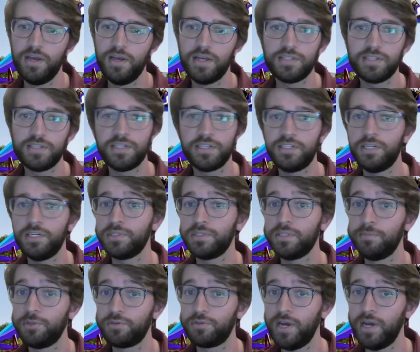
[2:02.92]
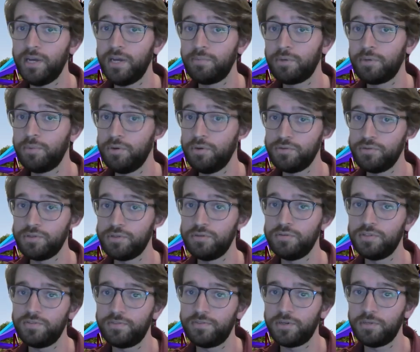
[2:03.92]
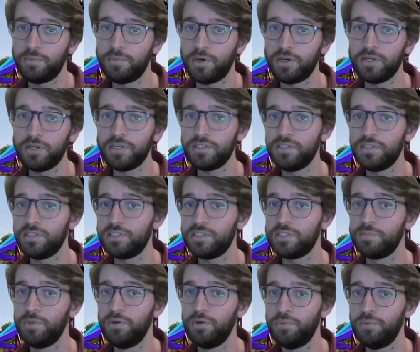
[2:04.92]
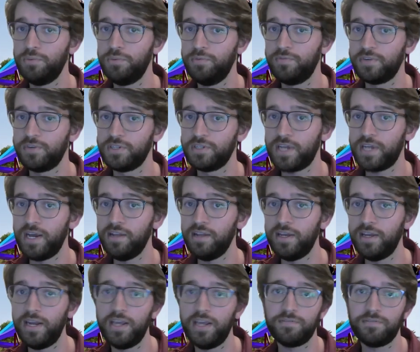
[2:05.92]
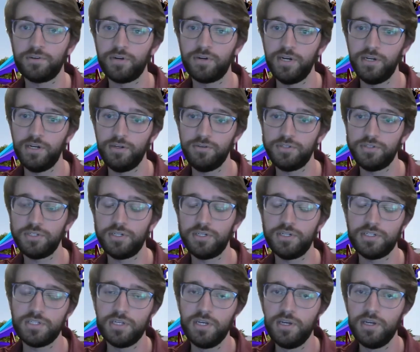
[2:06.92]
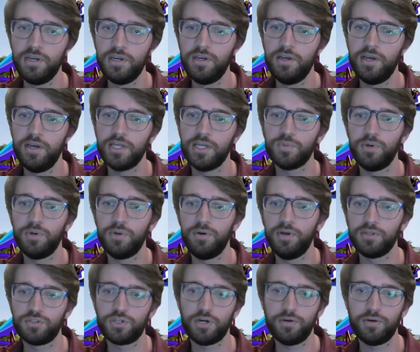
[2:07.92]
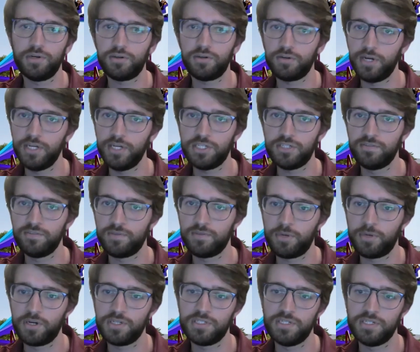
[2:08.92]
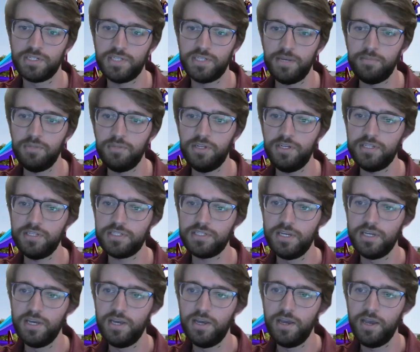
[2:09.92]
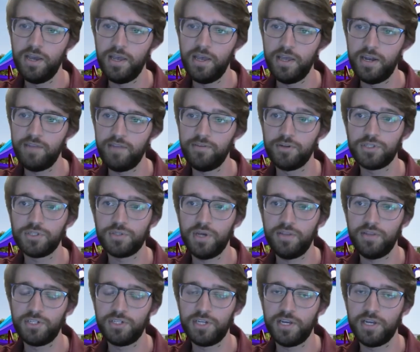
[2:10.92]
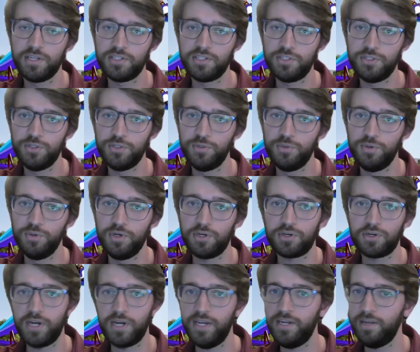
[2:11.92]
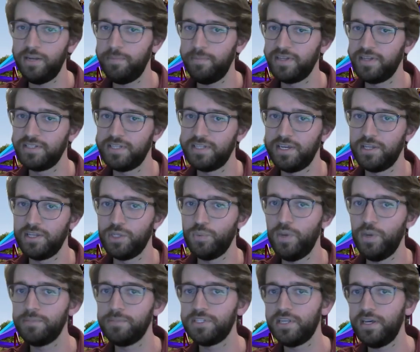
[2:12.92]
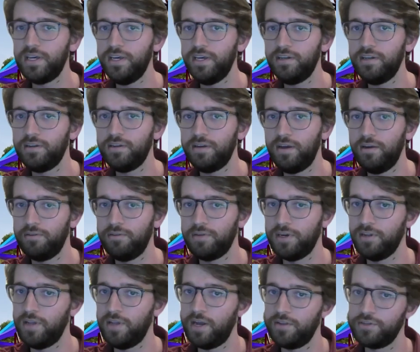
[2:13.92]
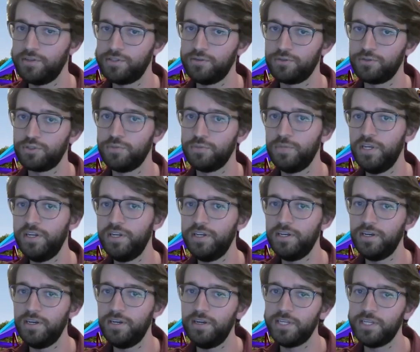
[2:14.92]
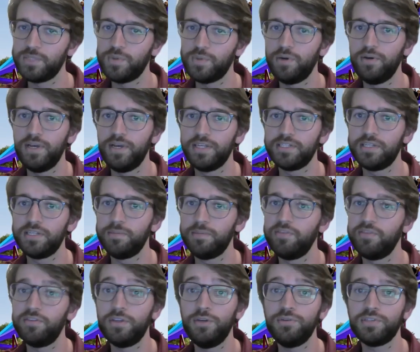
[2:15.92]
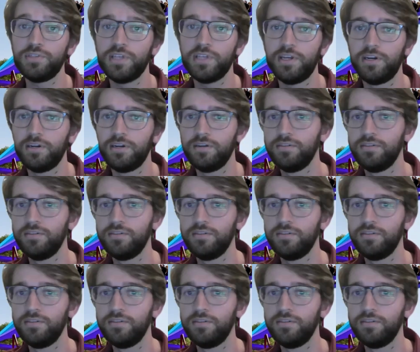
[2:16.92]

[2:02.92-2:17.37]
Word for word: assisting with some of the ride proposals for parks. This is both for Skyline and for Great Coasters, as well as drawing creation for parks and assemblies, and I've also had the chance to create and maintain the website. I run a lot of the social media as well as the monthly newsletter.